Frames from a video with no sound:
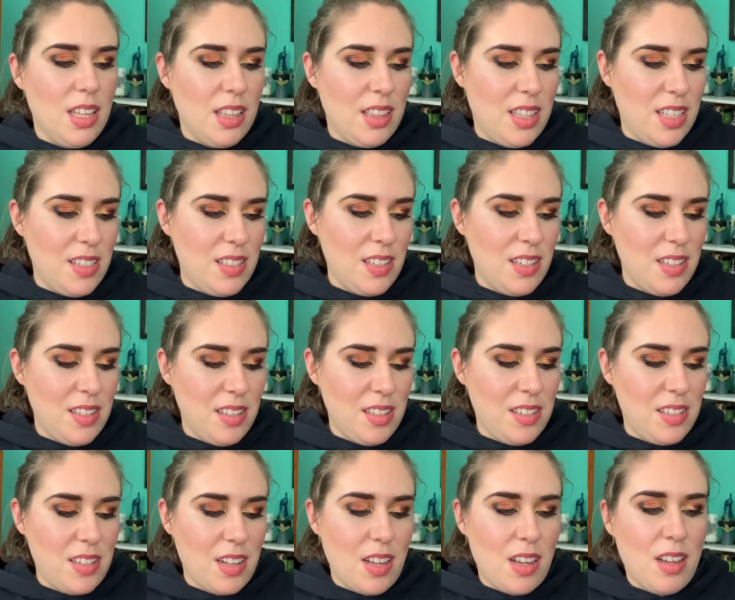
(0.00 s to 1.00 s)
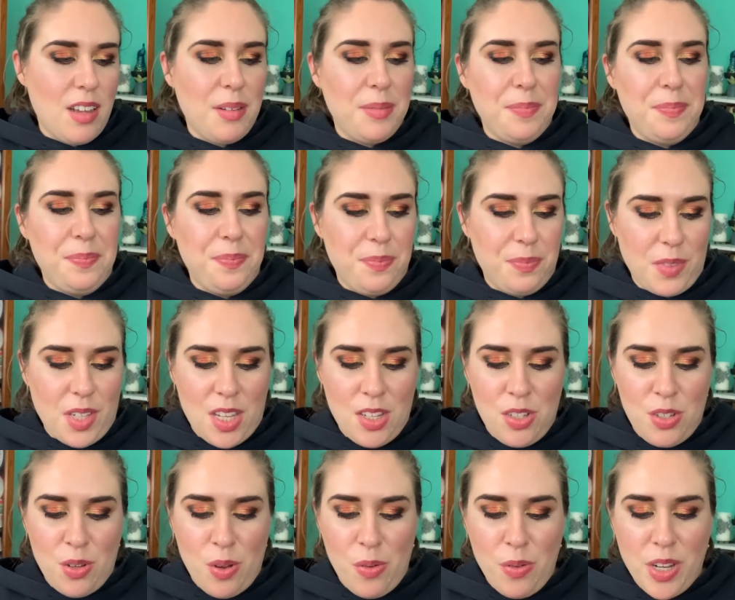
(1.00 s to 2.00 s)
This is a
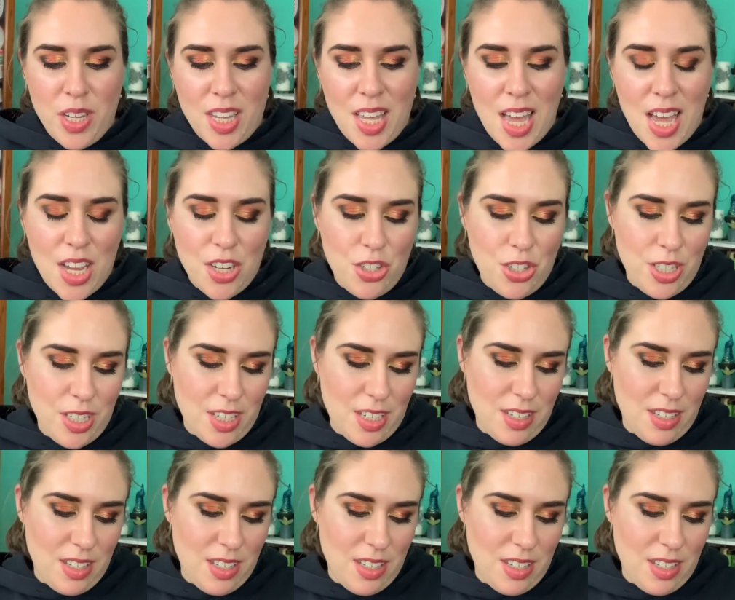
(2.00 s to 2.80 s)
Sonia Kashuk